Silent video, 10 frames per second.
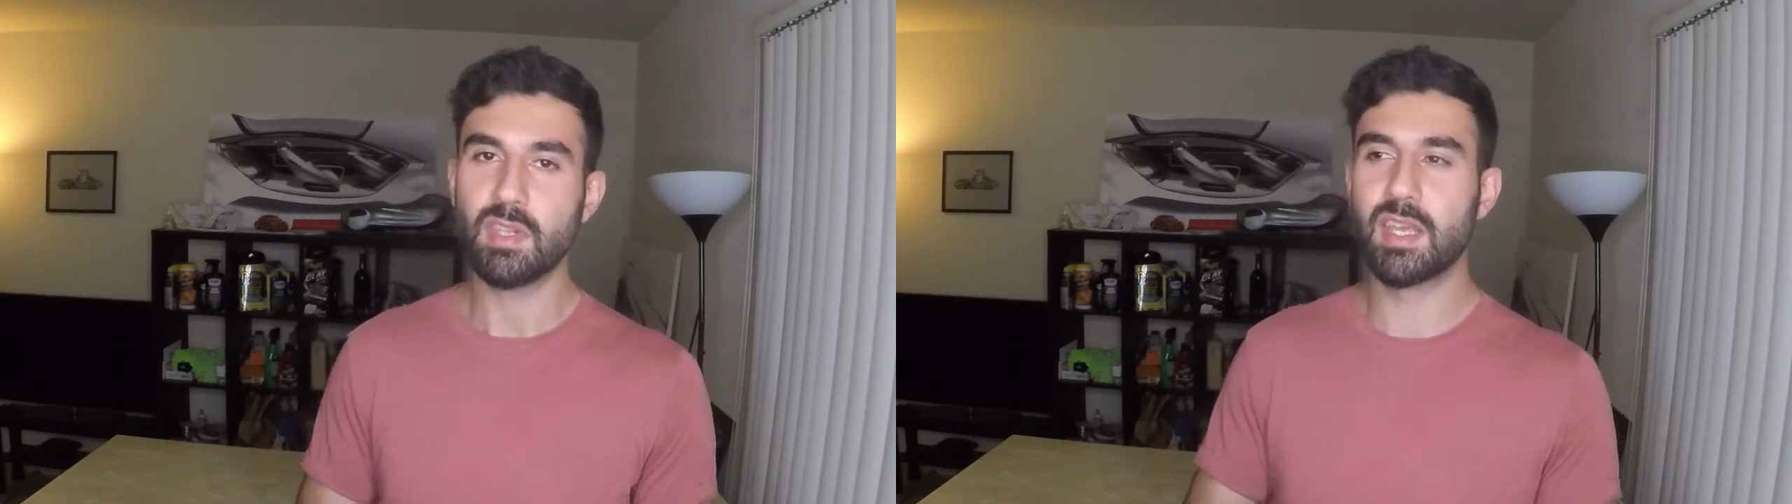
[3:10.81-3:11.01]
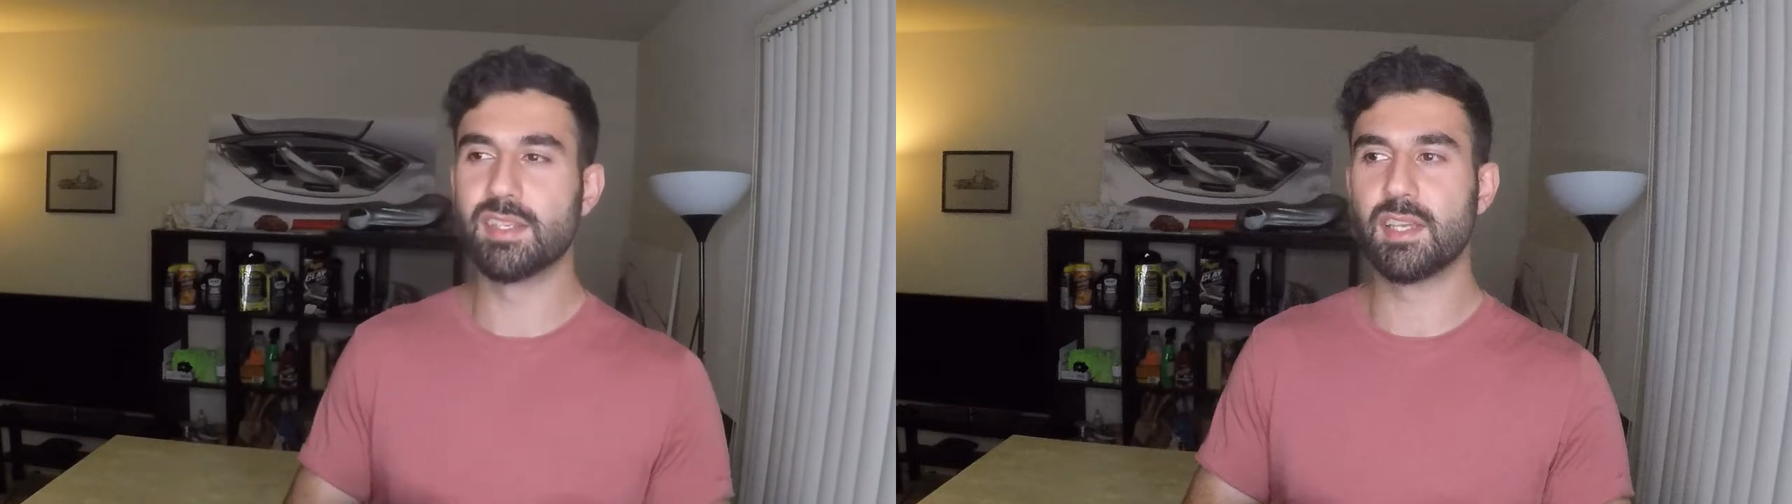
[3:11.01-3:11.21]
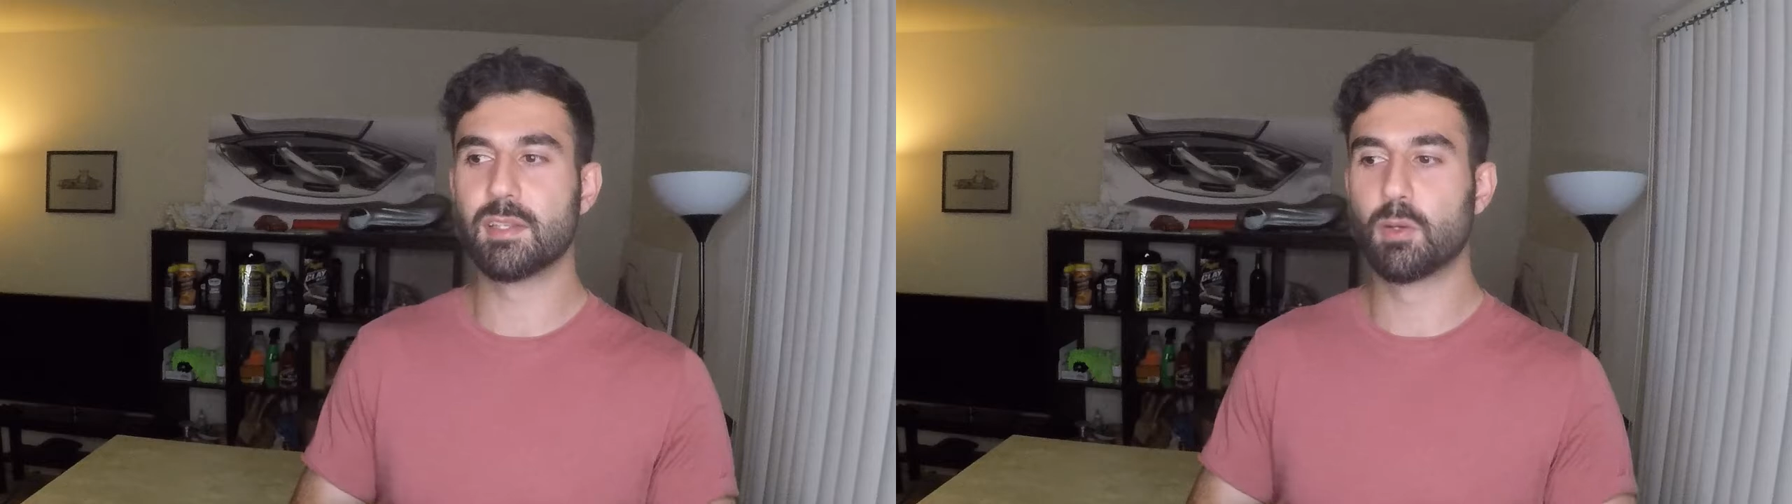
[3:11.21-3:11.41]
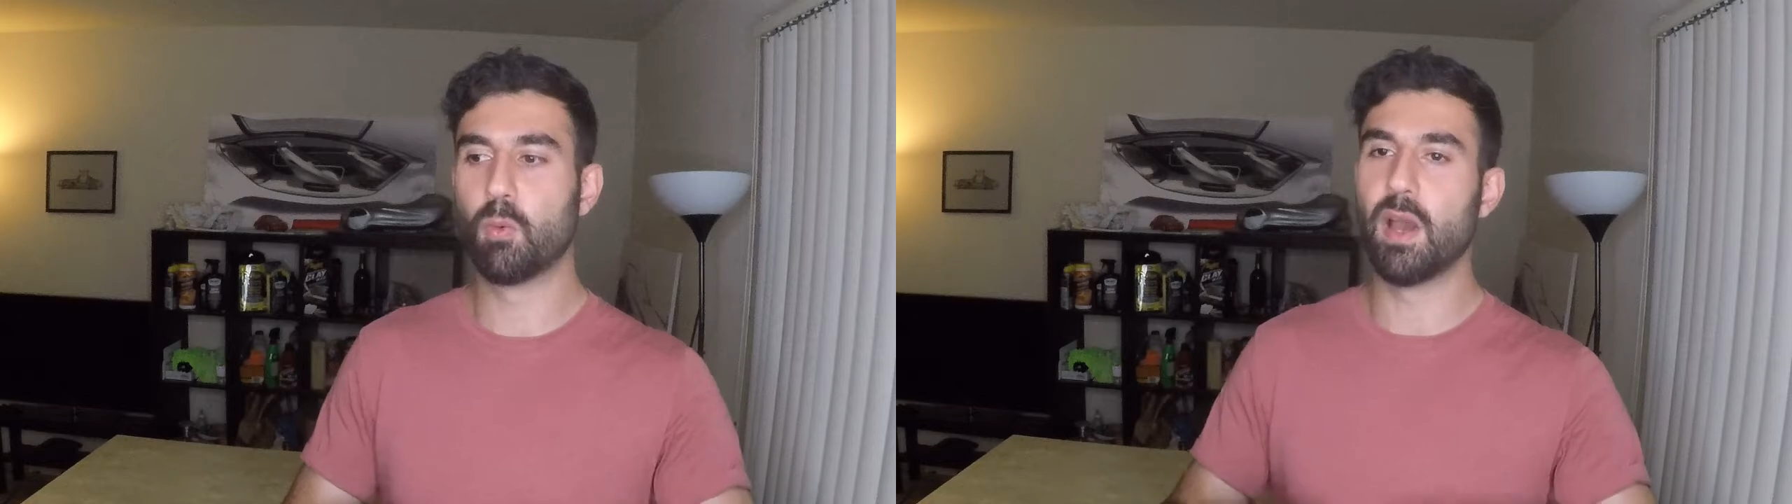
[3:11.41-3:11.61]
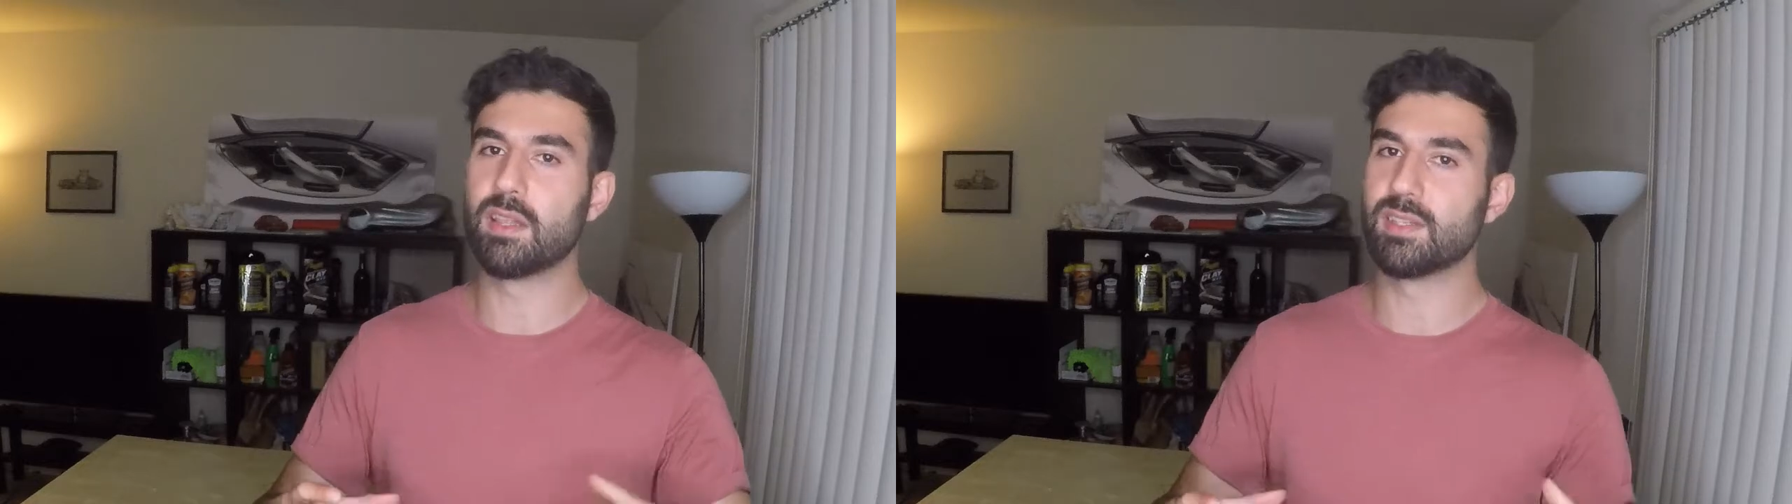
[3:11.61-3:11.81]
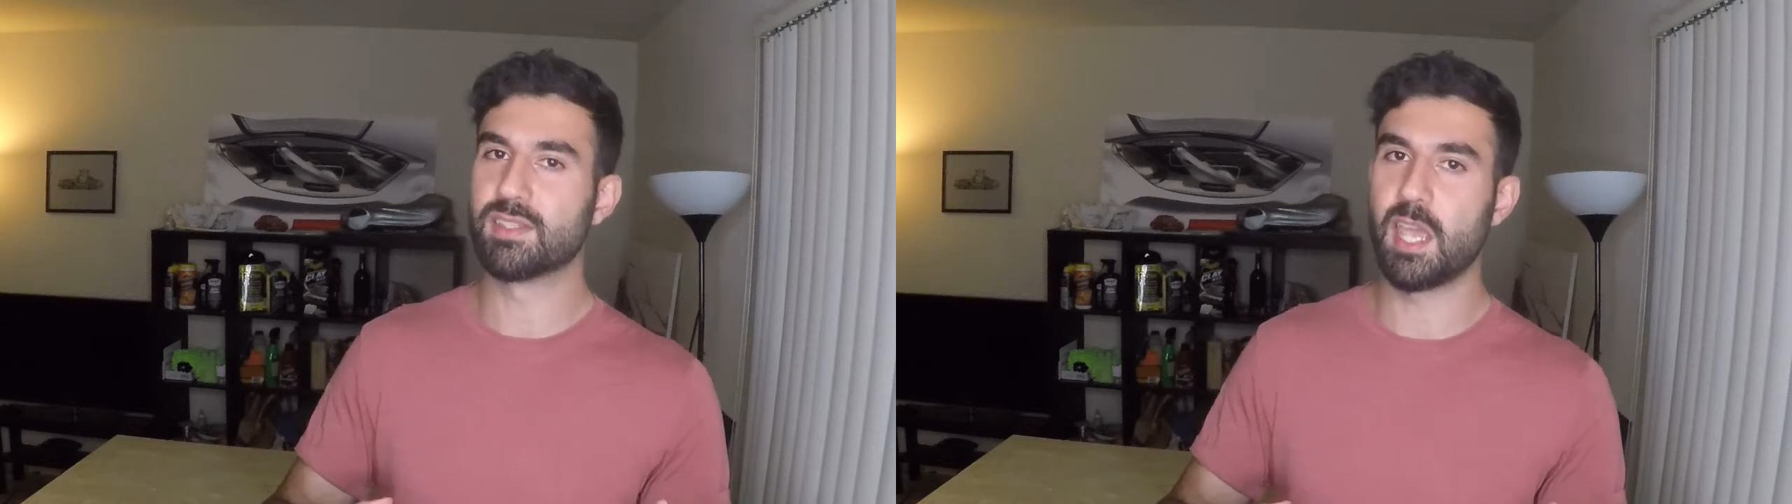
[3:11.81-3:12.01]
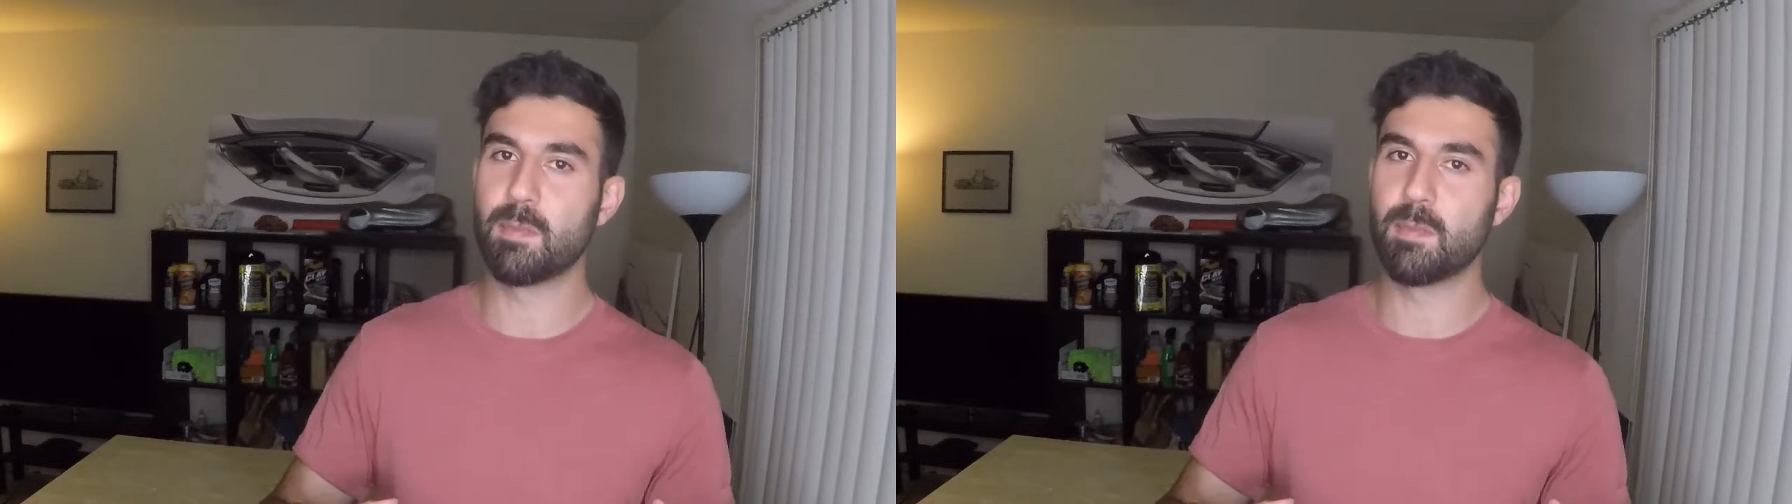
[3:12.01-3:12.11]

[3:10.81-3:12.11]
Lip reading: Is it quite the same